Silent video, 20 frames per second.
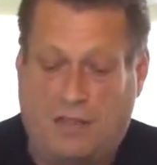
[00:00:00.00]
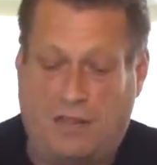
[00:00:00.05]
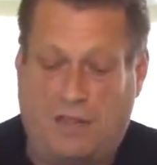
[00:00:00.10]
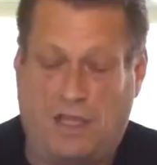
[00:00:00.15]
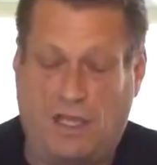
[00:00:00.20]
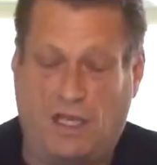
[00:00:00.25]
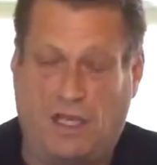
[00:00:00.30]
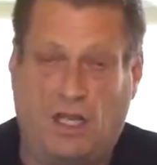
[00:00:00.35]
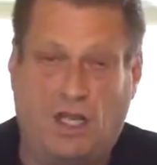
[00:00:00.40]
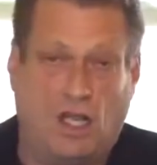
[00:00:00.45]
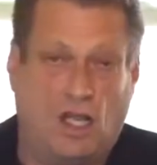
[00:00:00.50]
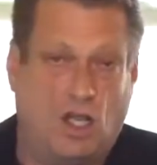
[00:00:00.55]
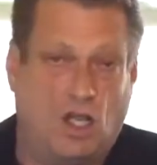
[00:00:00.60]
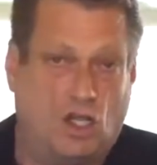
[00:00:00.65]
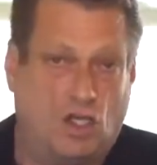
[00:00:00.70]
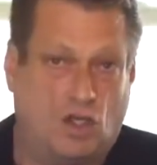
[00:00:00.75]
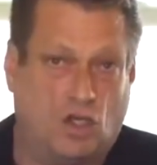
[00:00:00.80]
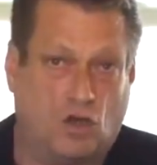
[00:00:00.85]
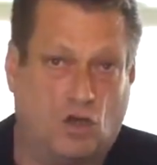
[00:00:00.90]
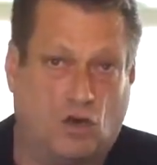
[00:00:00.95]
then
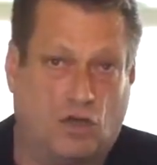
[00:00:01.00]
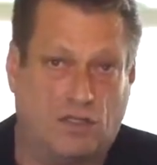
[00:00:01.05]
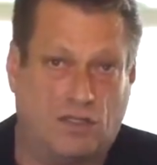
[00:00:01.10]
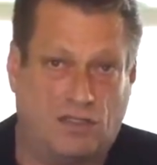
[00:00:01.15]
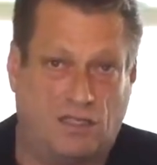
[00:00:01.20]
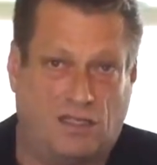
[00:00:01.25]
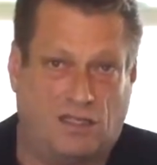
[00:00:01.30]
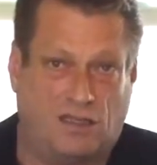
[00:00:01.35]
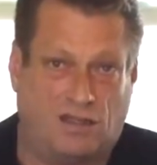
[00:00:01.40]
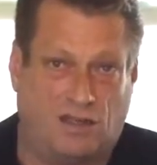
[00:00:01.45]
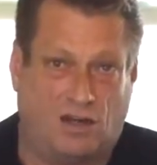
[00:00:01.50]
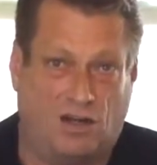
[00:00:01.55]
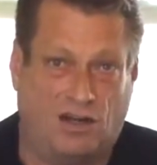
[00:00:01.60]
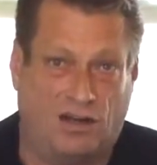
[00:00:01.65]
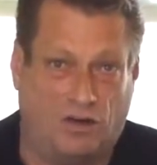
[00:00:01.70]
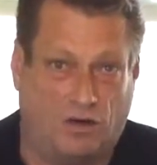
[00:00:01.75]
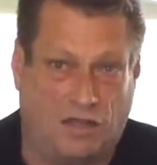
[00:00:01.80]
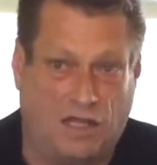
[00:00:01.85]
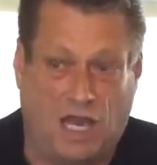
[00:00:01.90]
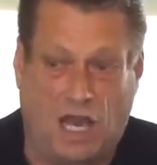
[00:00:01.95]
you're going to see that there are
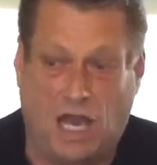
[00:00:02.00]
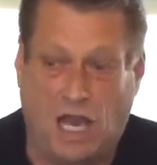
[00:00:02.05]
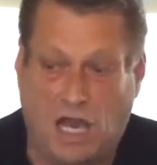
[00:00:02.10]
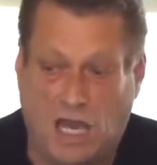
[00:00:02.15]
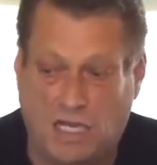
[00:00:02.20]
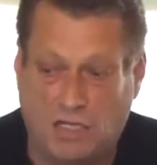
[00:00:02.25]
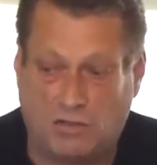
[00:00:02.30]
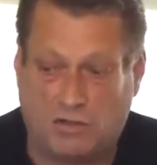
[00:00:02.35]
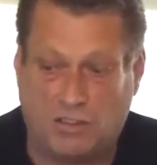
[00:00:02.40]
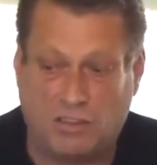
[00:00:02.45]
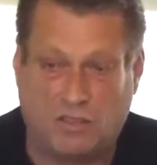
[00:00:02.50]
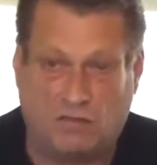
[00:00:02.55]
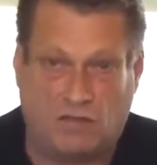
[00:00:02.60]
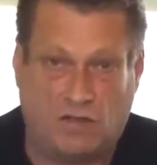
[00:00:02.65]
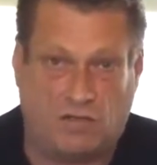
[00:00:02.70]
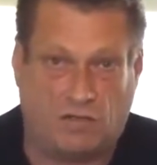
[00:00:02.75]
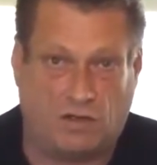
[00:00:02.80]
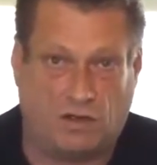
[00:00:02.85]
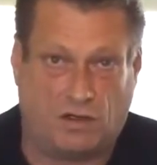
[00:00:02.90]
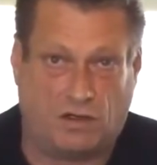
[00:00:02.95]
literally hundreds of
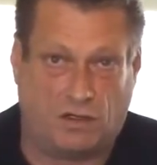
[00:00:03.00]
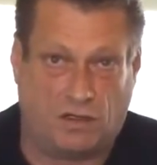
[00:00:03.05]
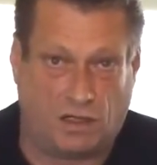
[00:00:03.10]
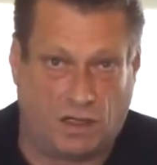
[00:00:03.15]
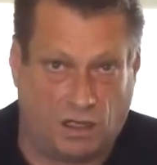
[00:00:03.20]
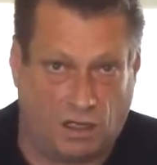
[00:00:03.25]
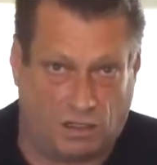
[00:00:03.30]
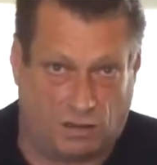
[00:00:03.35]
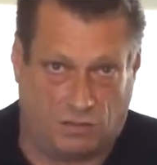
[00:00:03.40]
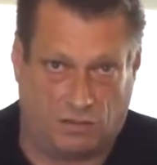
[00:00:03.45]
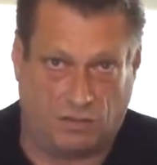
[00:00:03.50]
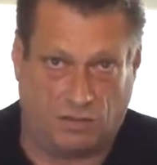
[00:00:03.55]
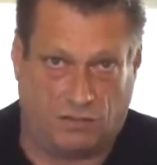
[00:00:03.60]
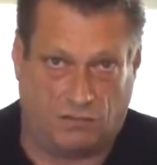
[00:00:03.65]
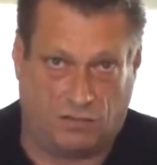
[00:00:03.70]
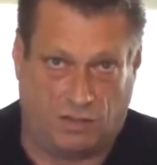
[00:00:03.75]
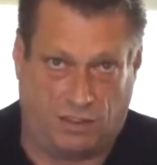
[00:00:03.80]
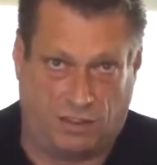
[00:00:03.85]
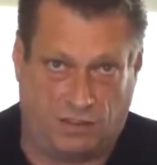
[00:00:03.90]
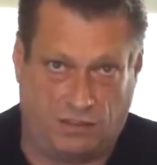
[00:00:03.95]
different colors
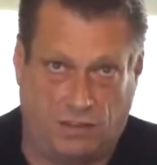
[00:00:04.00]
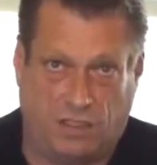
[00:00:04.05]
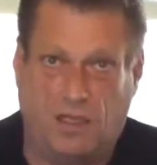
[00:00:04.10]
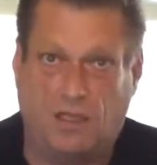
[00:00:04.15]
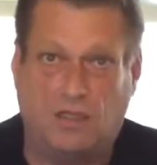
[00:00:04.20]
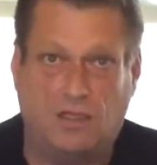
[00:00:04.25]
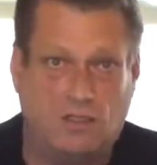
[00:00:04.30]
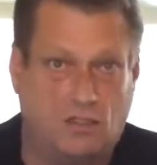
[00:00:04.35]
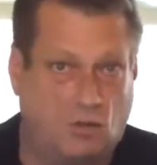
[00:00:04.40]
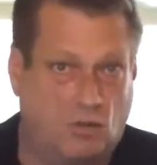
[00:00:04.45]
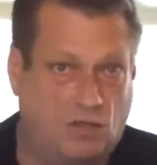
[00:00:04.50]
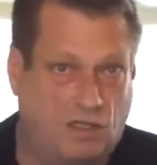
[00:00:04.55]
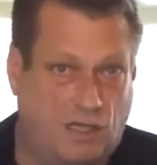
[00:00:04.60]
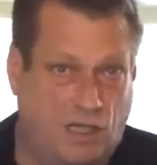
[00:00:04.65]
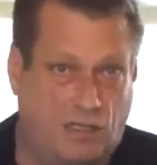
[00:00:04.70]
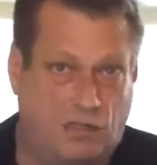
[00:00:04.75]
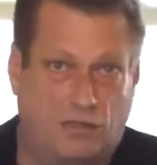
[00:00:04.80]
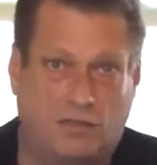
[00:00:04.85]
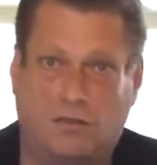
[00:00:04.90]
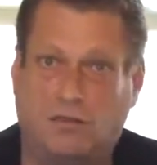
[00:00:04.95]
of these. So
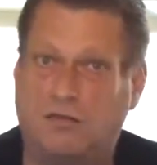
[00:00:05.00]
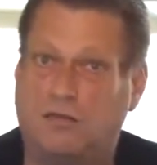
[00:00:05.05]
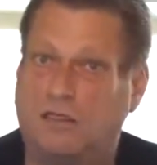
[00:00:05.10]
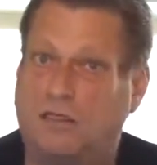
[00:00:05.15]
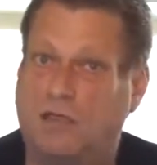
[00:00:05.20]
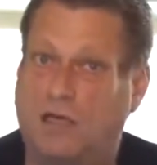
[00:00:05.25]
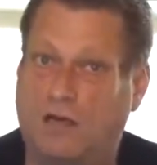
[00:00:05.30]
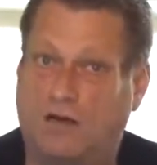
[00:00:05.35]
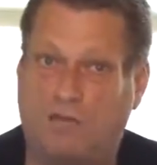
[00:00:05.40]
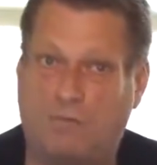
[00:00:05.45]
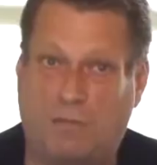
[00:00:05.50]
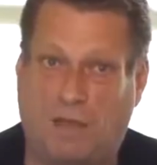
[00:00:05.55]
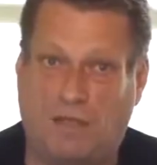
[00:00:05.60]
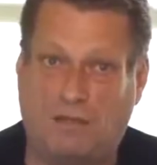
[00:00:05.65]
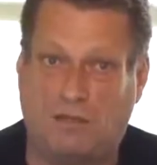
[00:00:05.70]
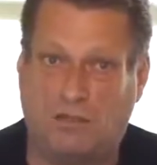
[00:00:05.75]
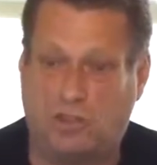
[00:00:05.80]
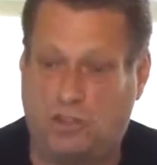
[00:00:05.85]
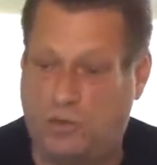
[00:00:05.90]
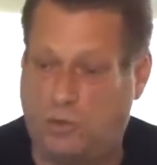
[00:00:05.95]
get the color of
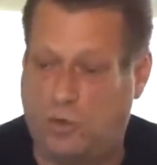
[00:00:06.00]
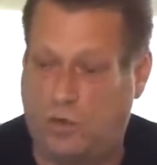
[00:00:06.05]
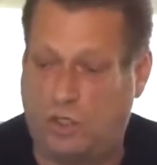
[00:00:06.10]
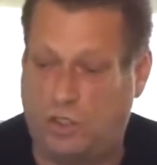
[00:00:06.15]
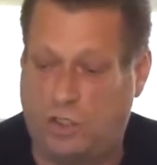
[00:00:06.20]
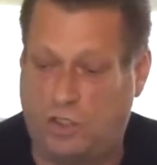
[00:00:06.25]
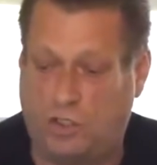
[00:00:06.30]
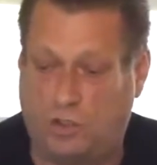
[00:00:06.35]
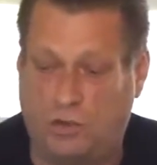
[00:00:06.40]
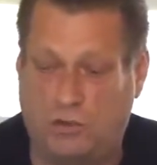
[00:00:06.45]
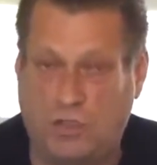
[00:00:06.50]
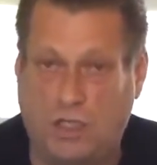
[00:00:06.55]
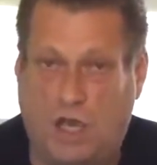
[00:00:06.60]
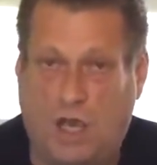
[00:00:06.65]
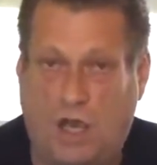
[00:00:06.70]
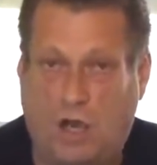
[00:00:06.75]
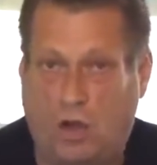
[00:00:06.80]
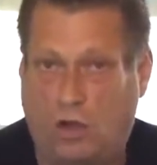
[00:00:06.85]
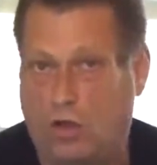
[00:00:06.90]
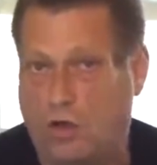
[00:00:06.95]
paint that you want to use
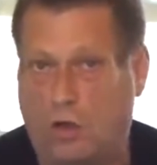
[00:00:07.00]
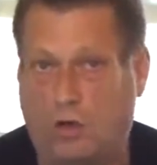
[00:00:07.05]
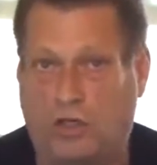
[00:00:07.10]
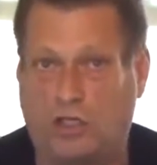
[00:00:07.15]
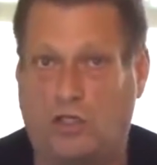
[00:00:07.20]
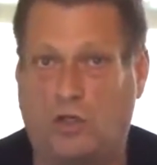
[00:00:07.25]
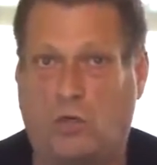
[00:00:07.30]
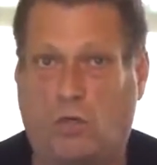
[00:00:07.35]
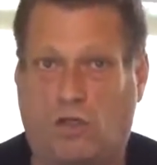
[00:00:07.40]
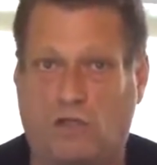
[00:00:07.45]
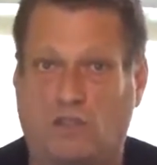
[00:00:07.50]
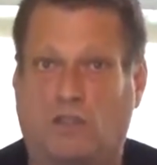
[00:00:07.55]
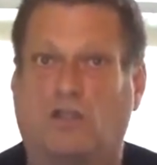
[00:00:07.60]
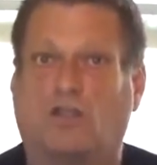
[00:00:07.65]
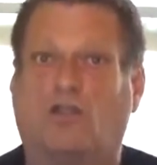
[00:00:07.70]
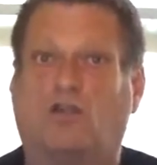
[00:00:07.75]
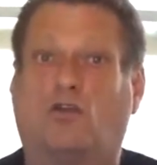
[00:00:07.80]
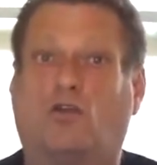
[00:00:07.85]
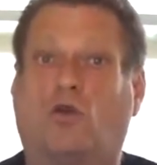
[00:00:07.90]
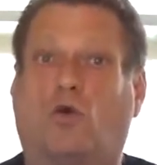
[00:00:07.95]
according to what
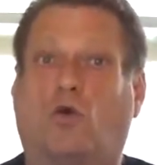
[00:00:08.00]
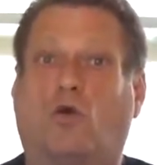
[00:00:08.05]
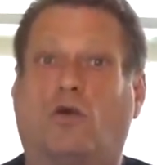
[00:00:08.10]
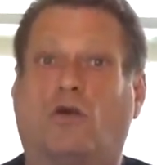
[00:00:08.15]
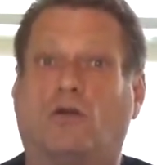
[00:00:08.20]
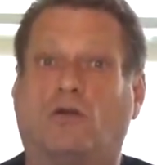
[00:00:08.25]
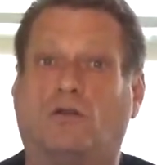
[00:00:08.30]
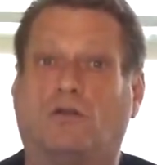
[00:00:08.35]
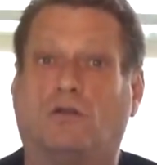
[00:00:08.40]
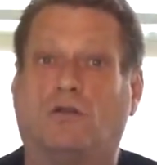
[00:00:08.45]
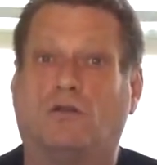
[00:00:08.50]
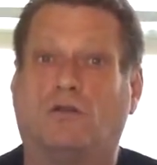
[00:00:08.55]
your